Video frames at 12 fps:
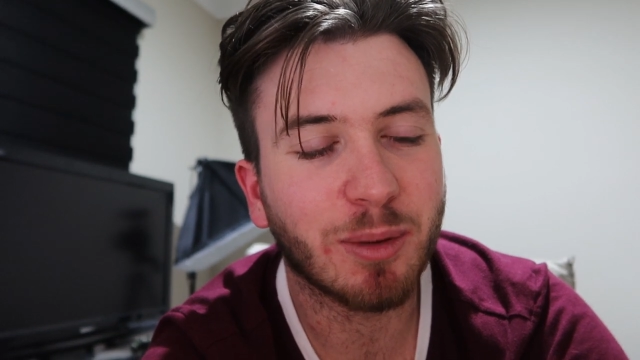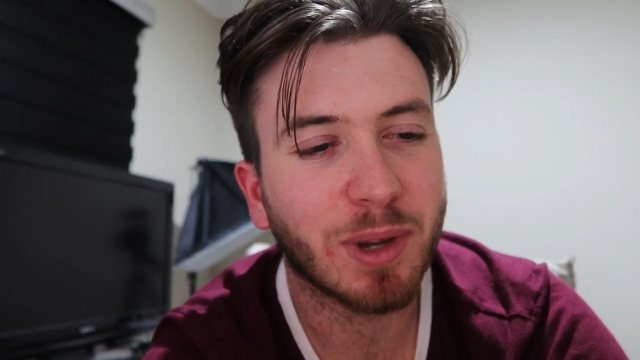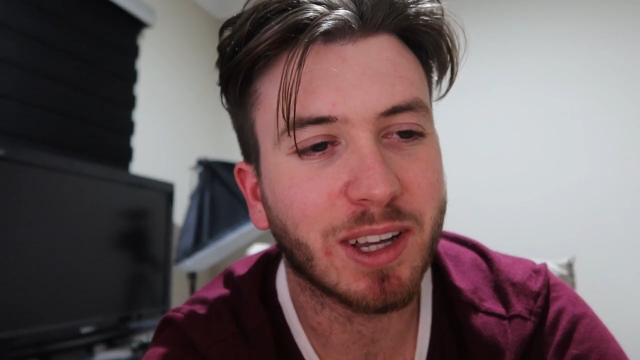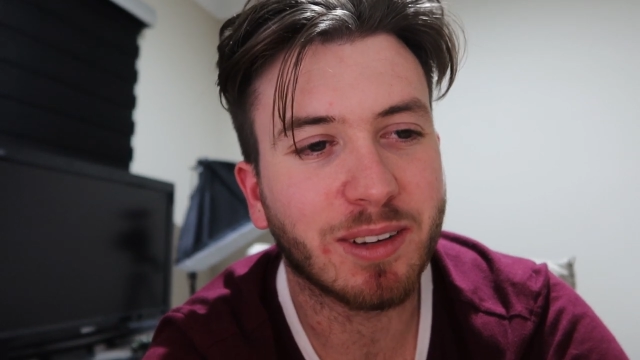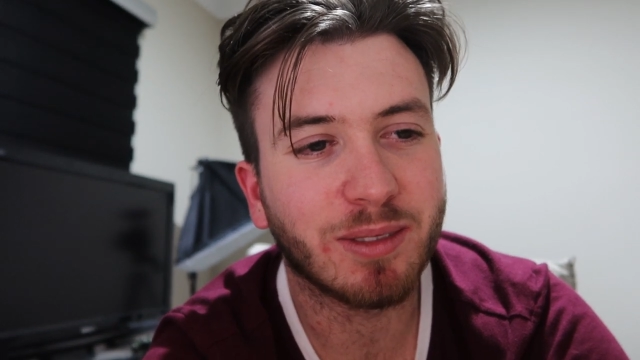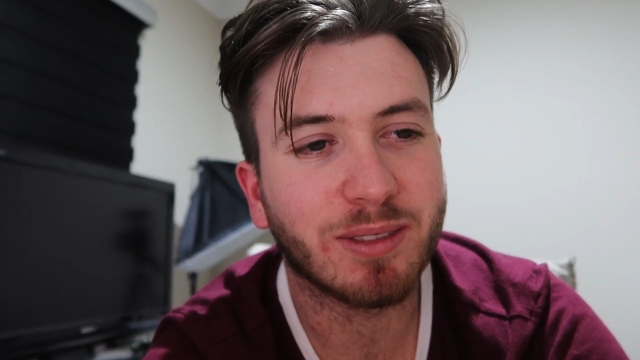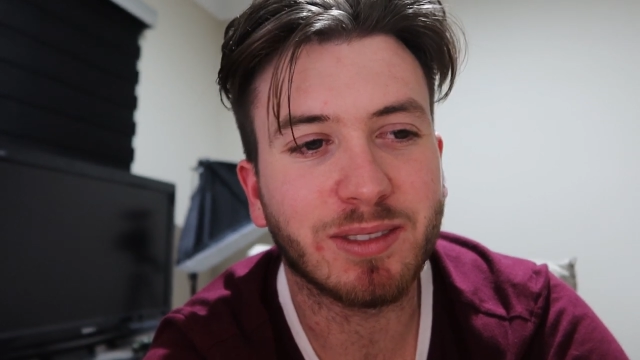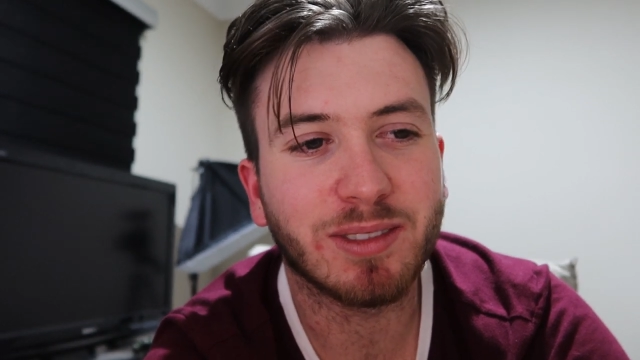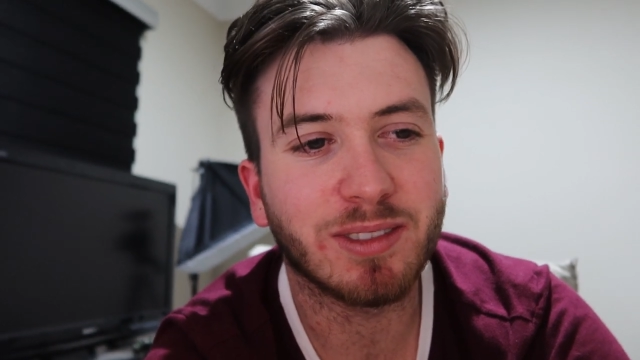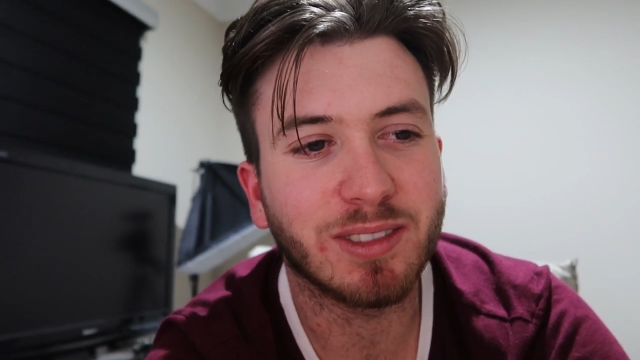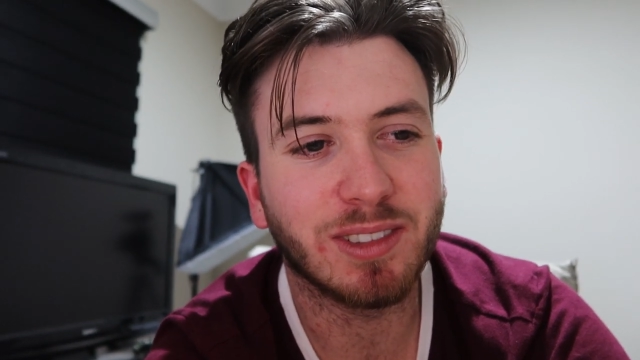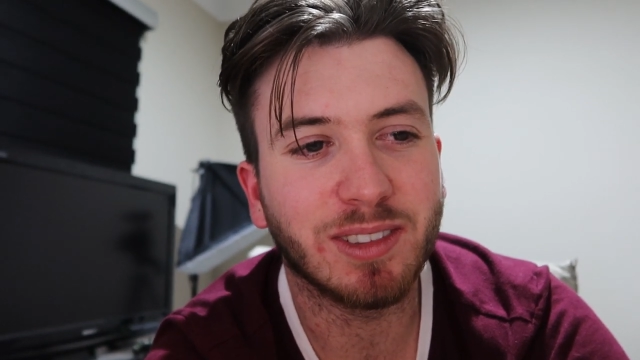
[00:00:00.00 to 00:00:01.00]
about
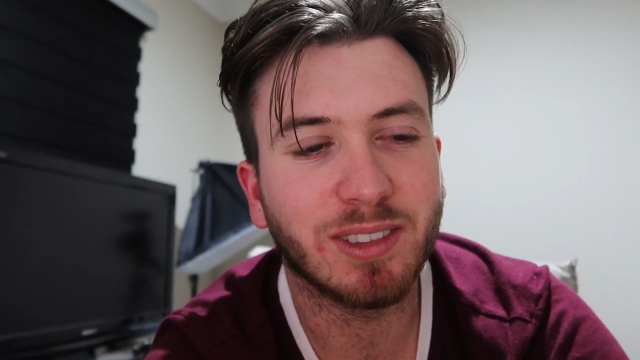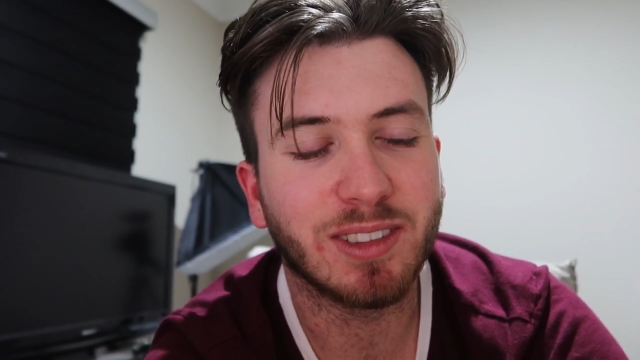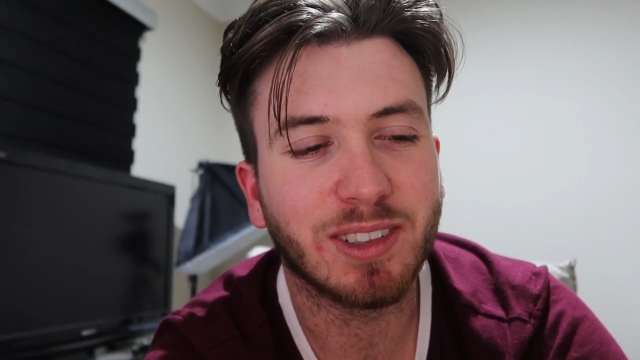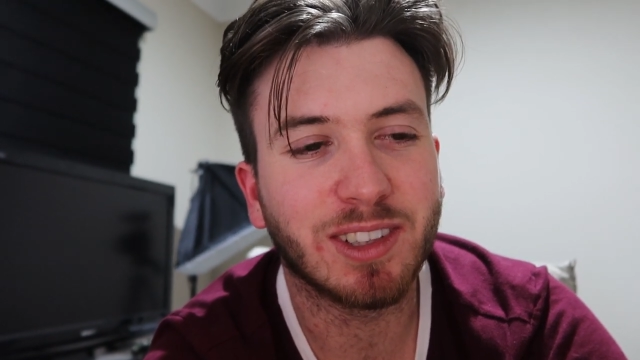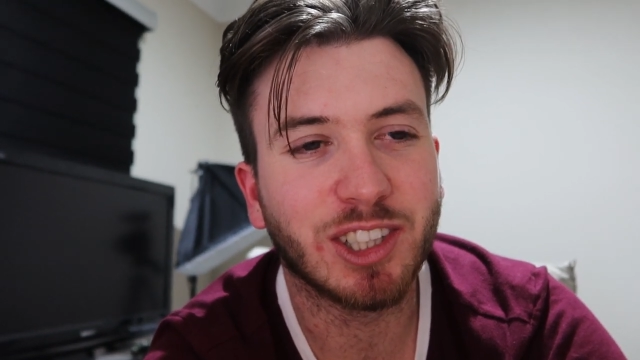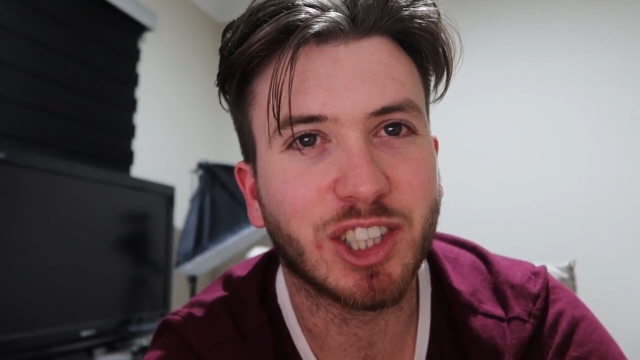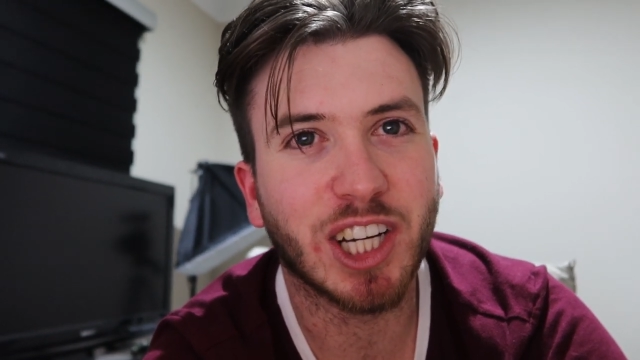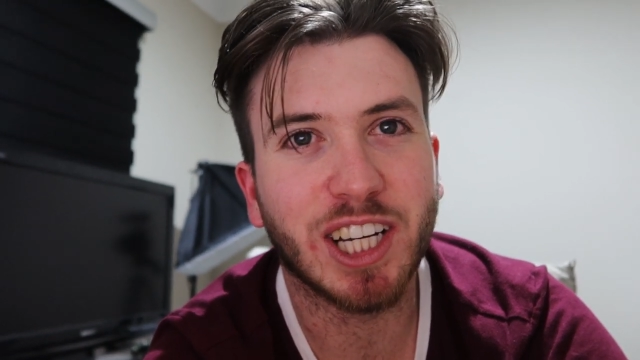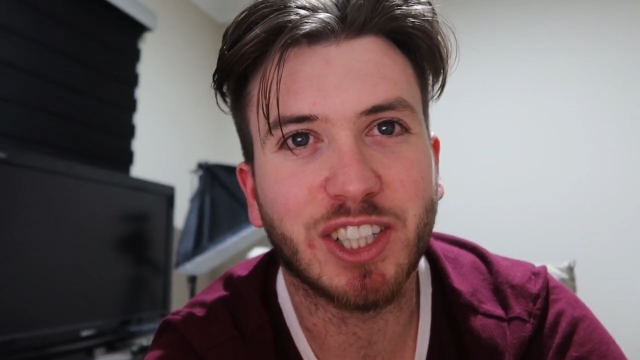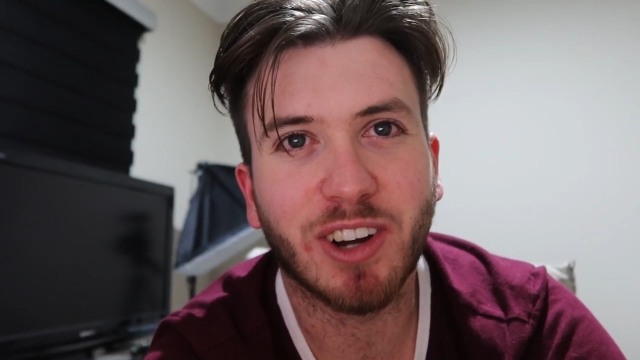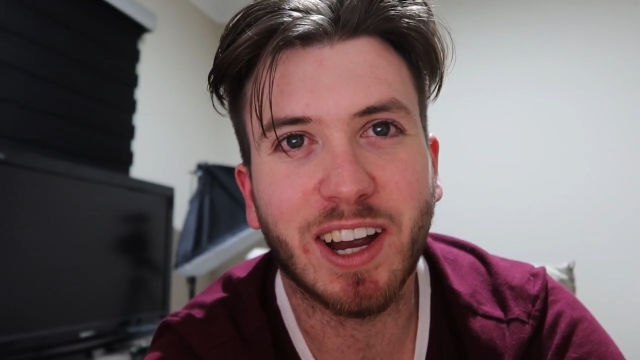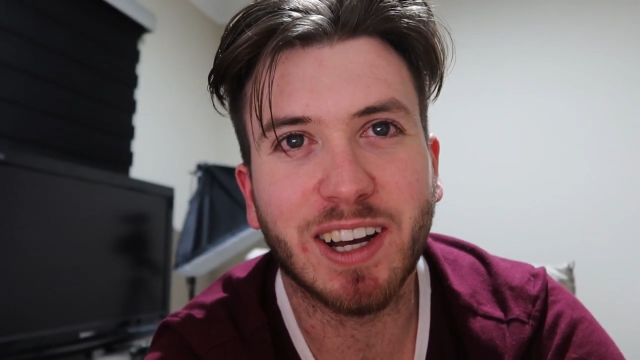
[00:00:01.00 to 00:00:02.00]
the
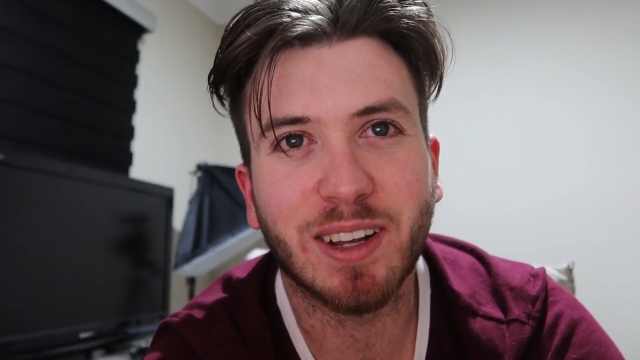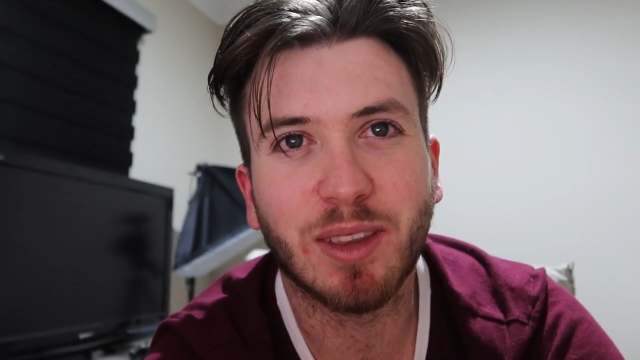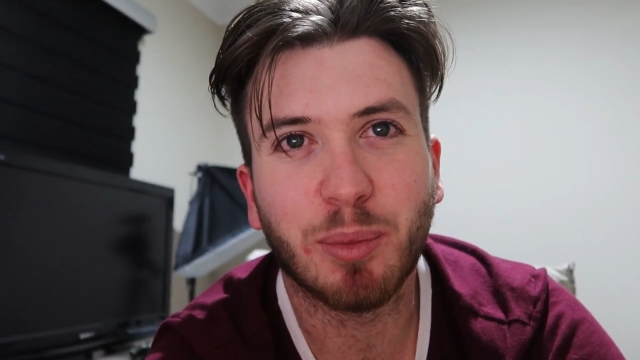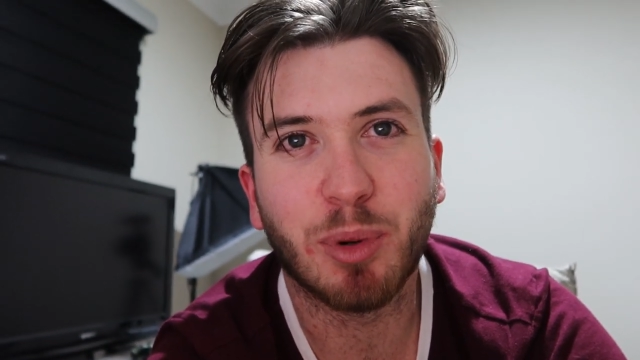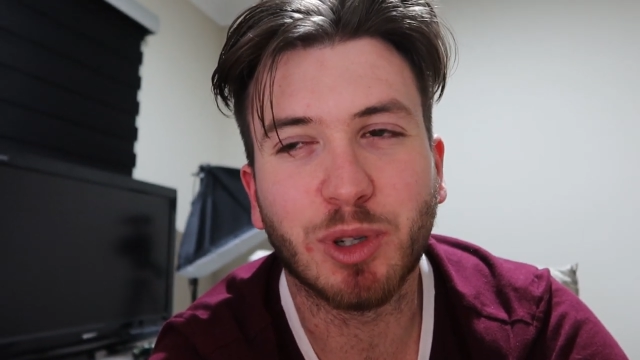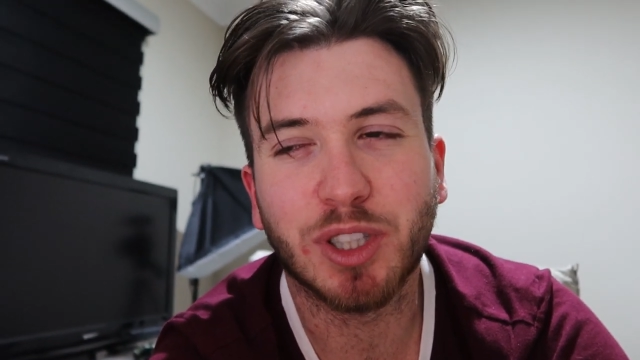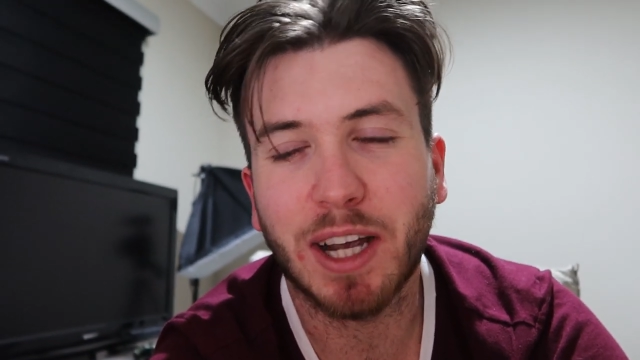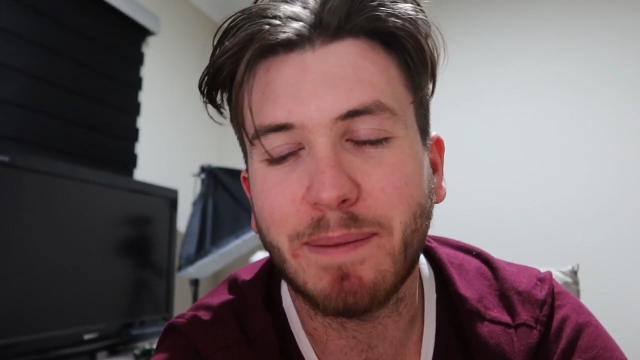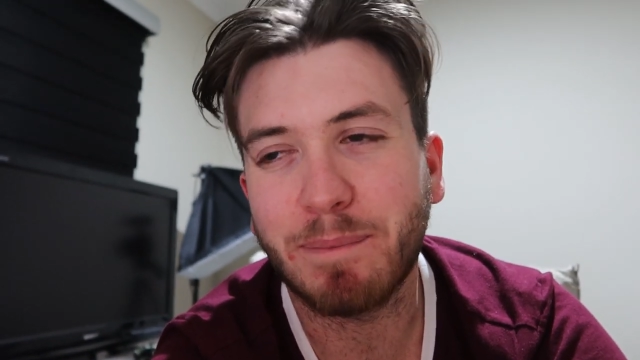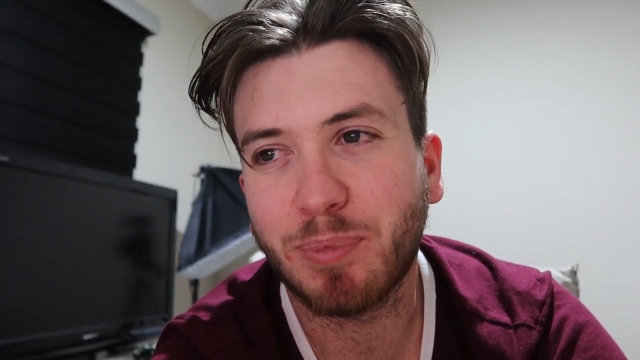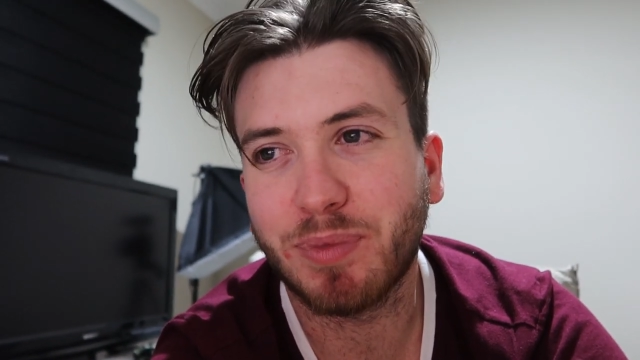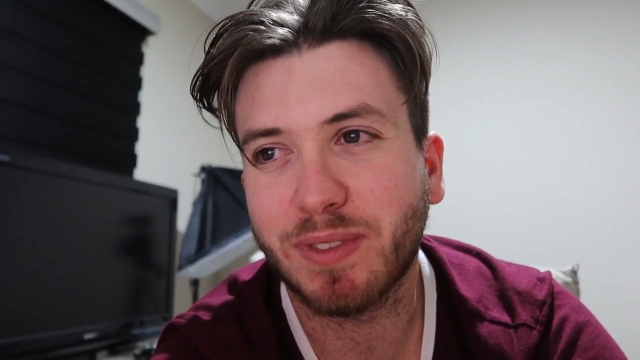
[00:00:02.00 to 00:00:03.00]
G train and the push up.